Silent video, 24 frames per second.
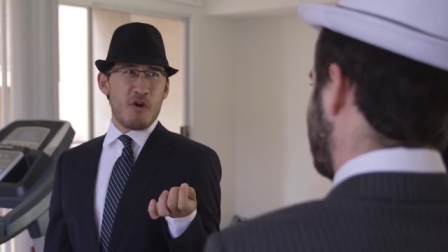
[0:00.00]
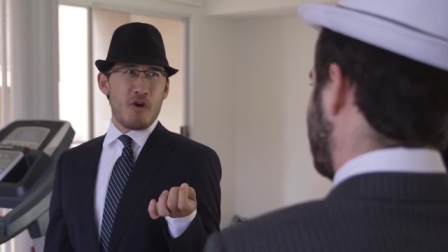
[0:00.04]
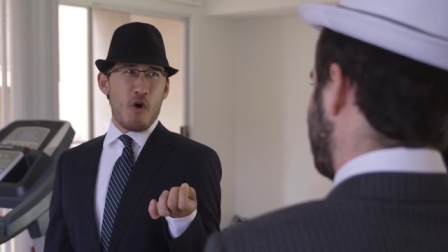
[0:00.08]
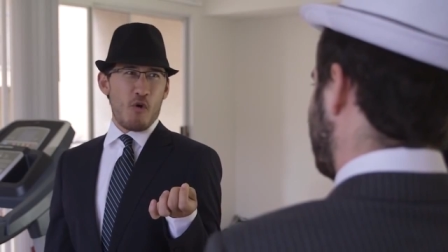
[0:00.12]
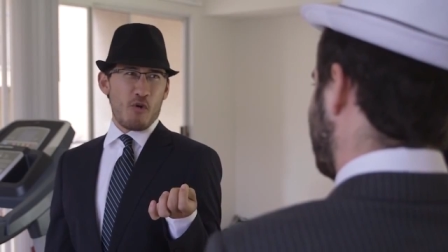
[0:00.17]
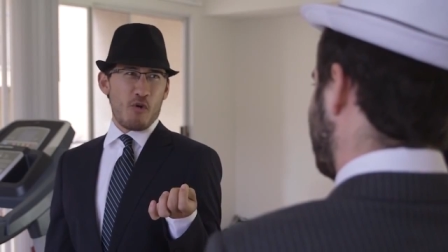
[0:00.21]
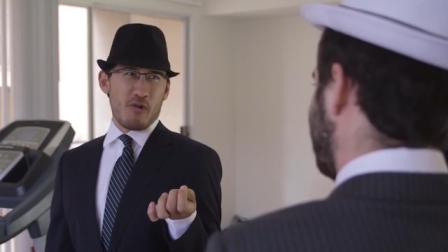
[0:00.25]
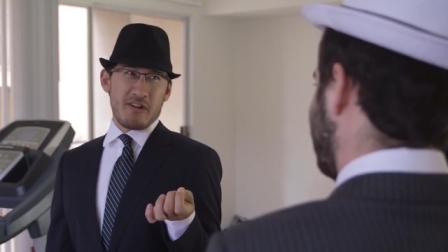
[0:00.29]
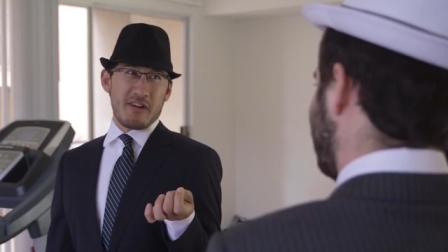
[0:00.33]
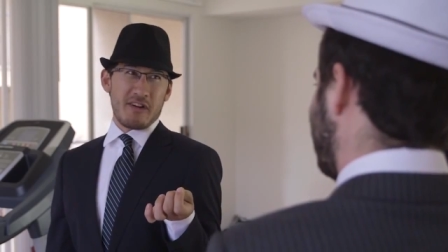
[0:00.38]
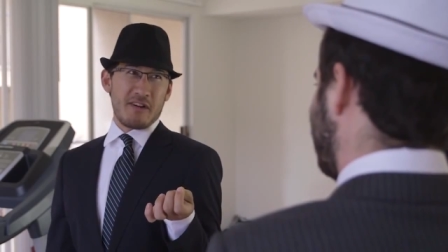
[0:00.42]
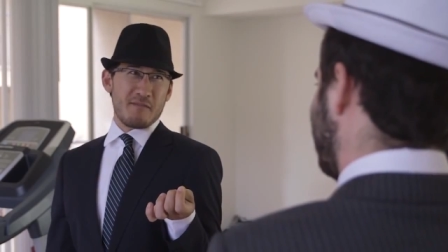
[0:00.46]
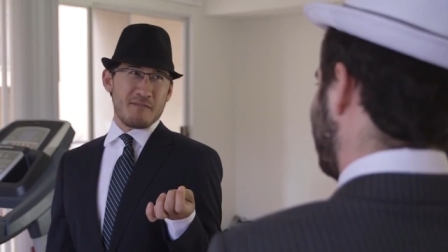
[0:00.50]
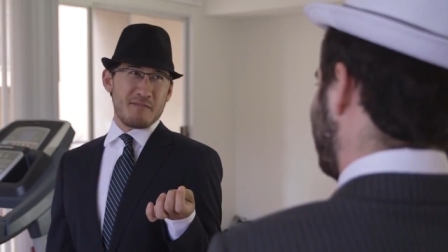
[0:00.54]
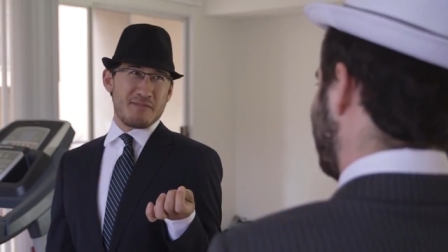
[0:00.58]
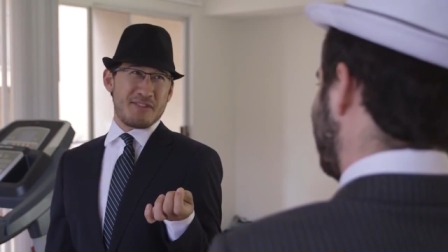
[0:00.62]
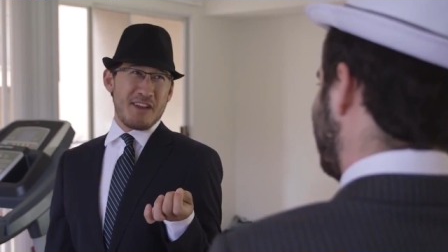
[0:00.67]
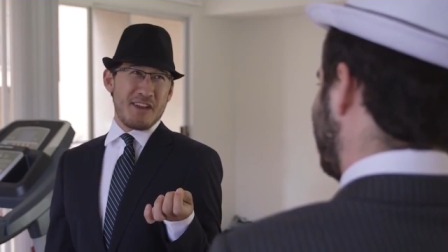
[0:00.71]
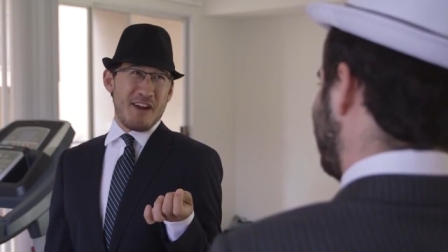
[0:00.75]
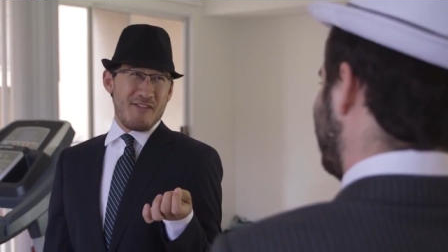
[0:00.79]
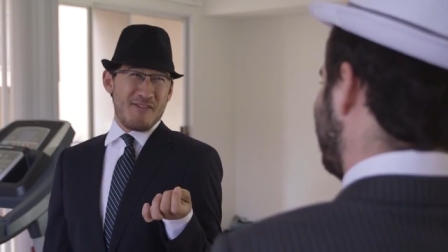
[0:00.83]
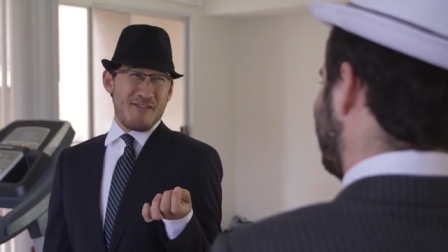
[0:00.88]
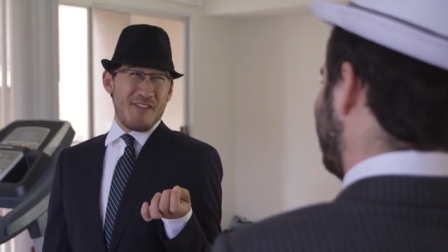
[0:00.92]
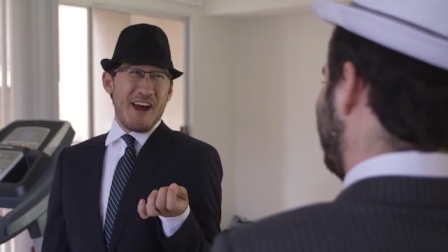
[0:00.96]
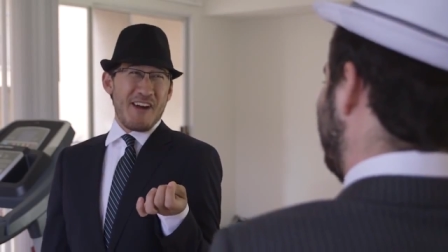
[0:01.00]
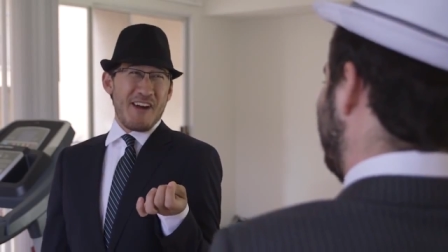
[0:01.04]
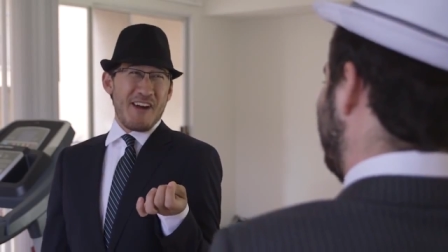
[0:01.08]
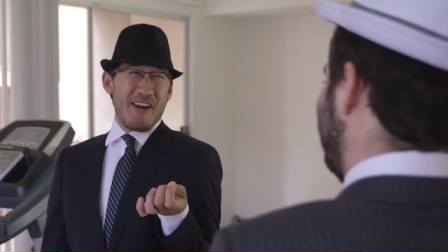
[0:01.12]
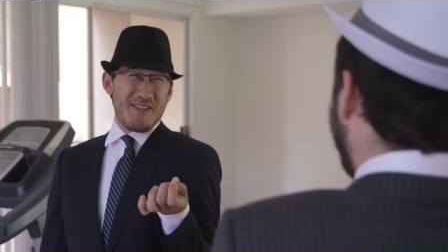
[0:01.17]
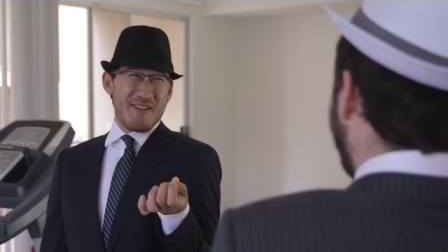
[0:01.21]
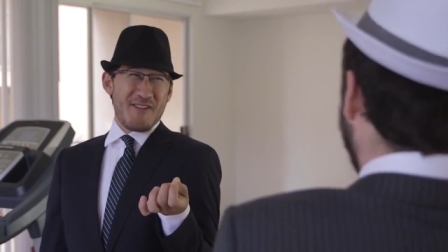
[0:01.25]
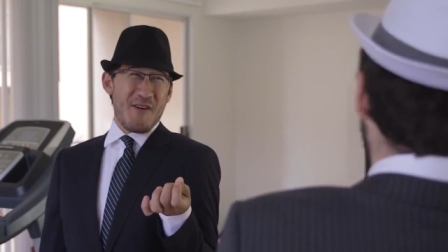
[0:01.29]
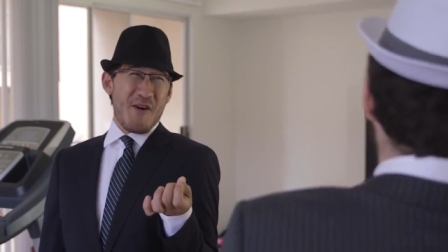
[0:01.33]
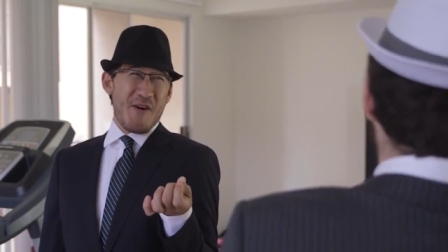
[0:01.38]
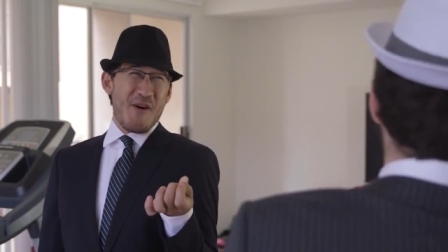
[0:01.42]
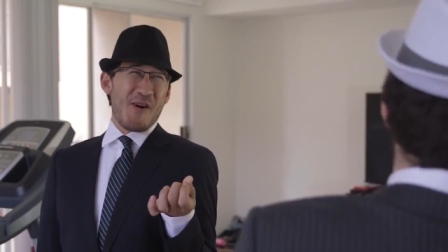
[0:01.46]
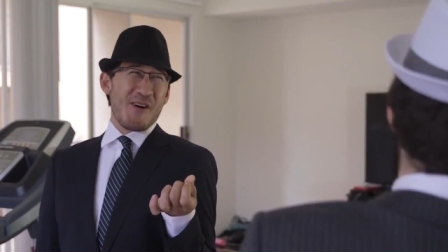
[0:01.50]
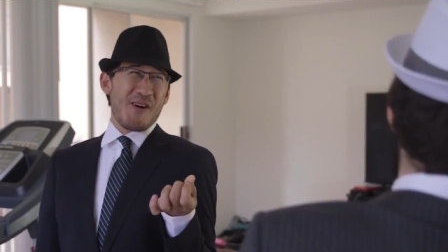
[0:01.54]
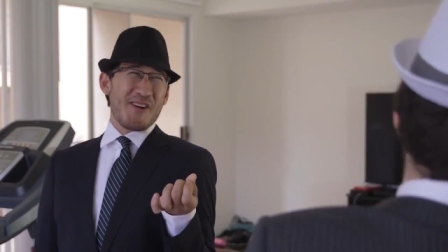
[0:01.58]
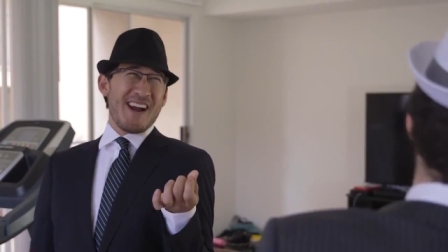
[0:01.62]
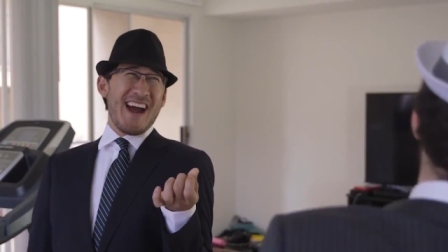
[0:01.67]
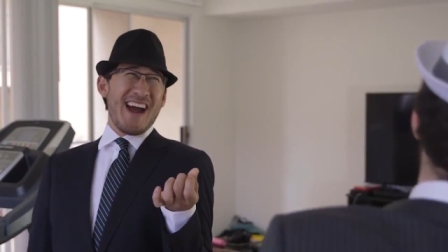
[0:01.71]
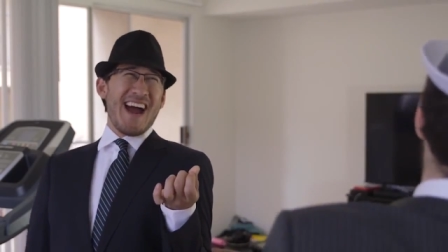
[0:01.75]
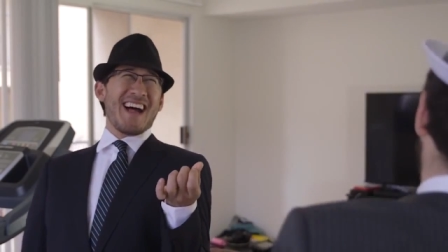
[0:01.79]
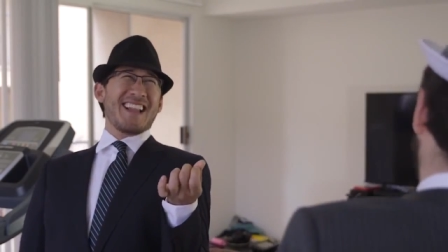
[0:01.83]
Whoring himself out of the whore